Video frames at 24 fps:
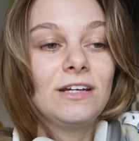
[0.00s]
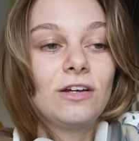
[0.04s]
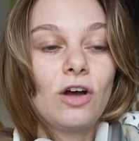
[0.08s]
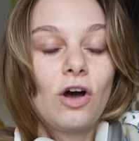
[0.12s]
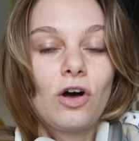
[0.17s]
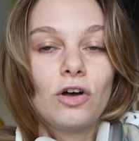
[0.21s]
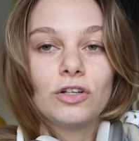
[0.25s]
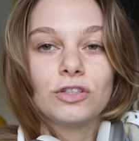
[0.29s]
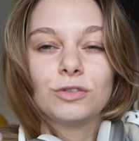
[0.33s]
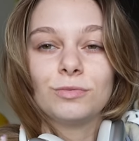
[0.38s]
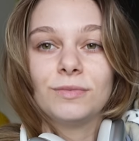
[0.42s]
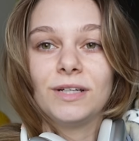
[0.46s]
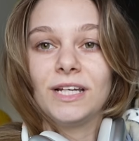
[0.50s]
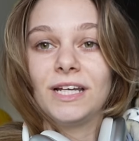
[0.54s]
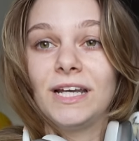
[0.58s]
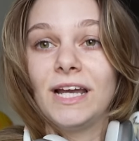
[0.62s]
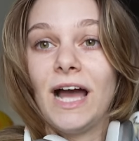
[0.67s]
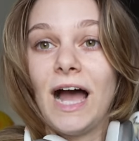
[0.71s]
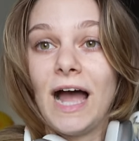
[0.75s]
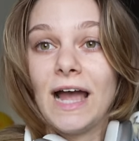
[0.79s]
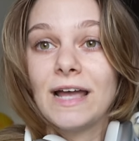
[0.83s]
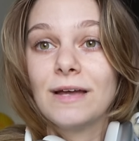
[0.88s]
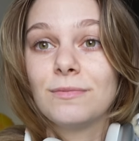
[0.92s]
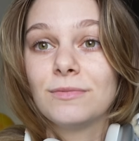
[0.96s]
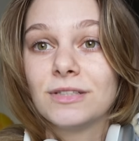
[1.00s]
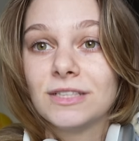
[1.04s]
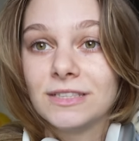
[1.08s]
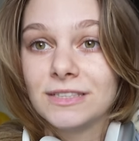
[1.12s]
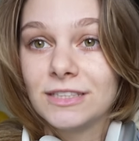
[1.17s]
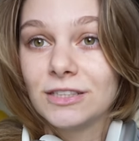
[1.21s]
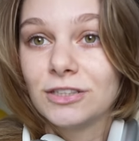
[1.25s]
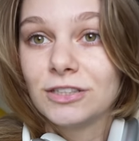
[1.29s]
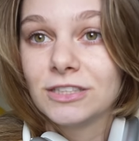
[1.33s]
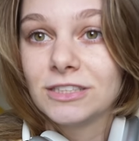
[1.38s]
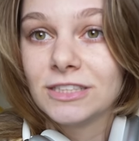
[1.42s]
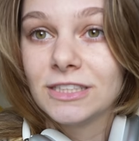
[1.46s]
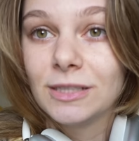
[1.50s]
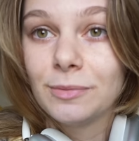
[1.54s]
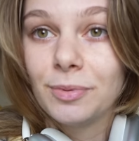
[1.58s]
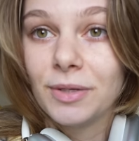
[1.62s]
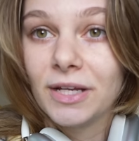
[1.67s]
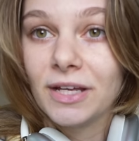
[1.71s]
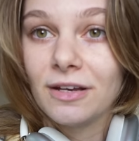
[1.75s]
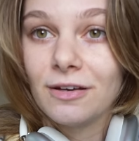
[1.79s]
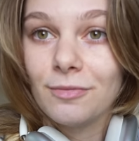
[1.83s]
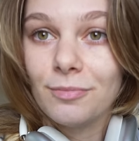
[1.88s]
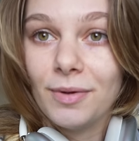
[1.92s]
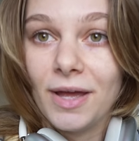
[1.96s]
calls me. I am still
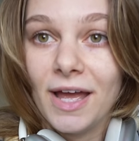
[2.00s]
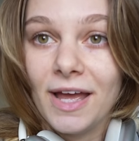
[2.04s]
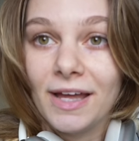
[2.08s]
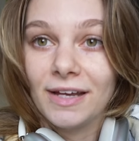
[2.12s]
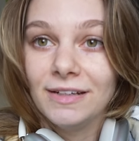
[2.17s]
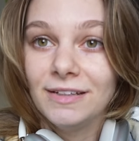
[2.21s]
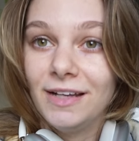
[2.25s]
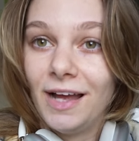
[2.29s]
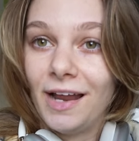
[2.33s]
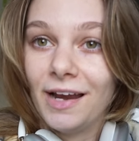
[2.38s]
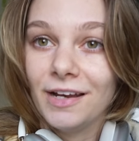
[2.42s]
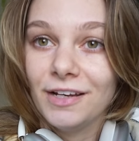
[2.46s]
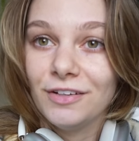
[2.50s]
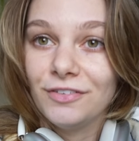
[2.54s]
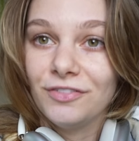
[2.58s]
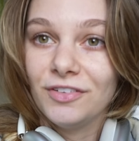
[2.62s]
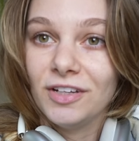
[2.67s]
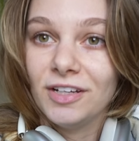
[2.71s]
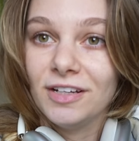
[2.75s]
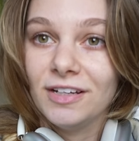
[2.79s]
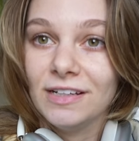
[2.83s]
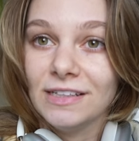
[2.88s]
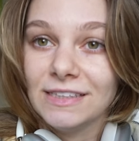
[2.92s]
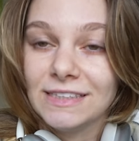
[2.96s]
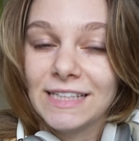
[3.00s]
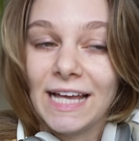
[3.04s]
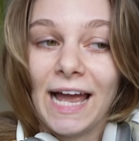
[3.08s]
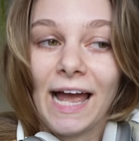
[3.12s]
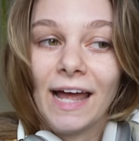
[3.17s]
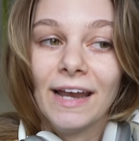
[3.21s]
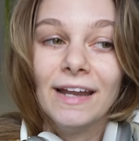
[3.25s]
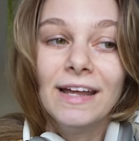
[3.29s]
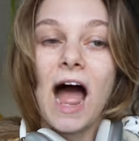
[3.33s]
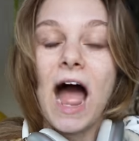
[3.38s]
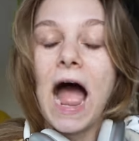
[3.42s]
sleeping in bed, kind of defeated and sad.